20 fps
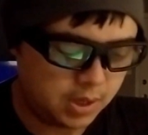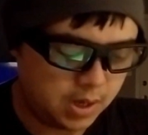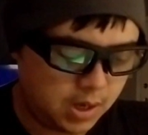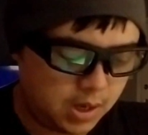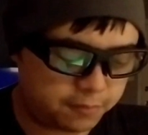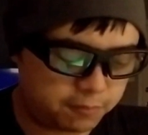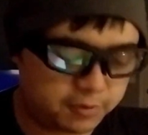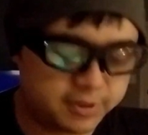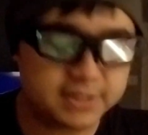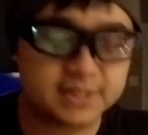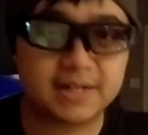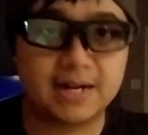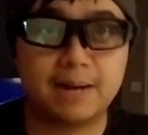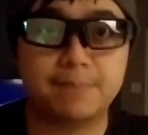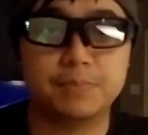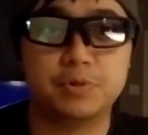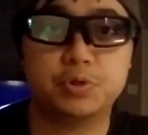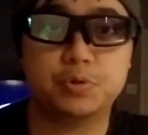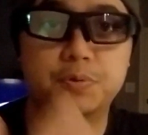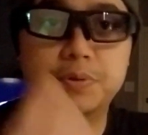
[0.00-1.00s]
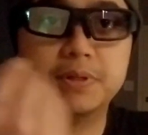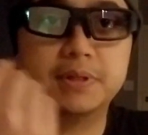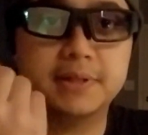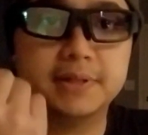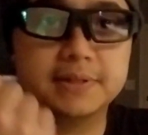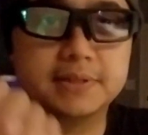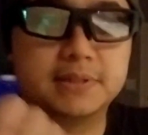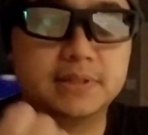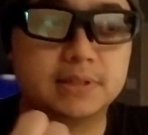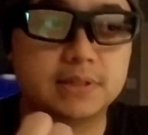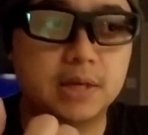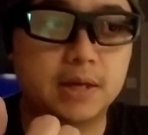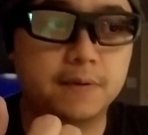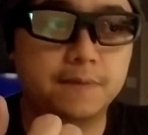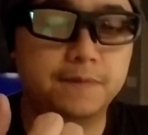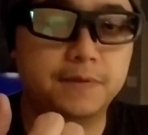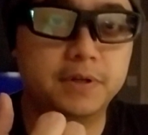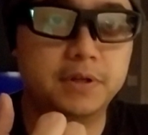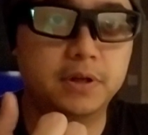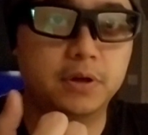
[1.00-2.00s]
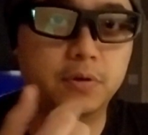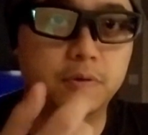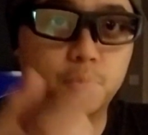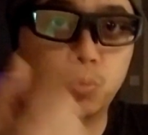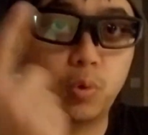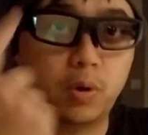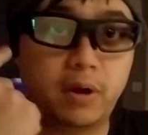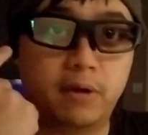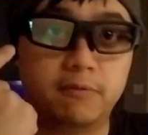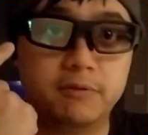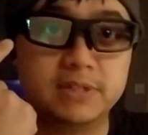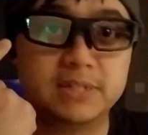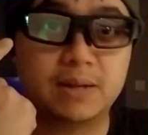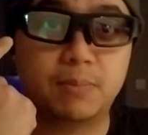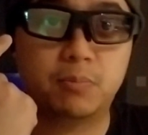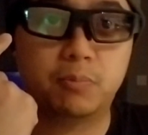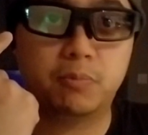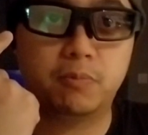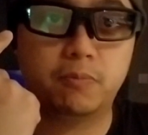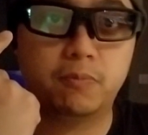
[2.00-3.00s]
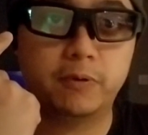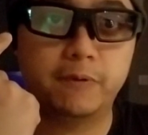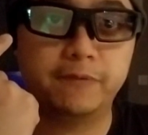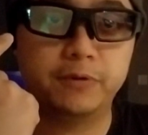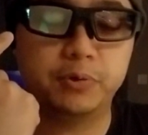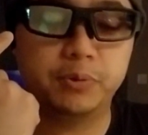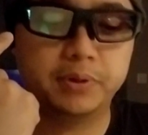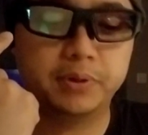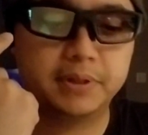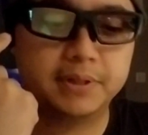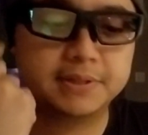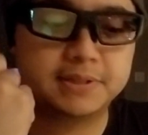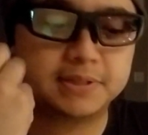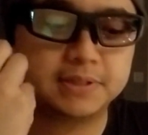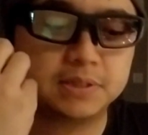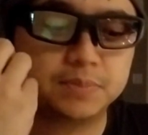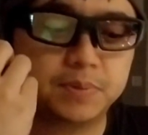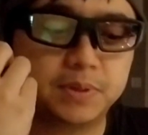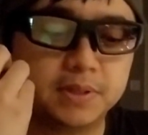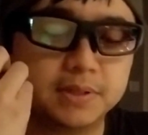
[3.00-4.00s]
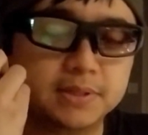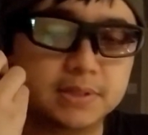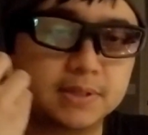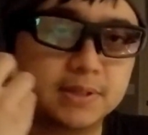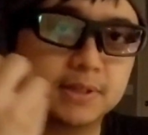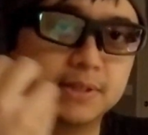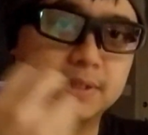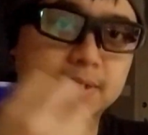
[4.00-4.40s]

The reason I'm doing this video, the reason I'm reviewing this, is because in the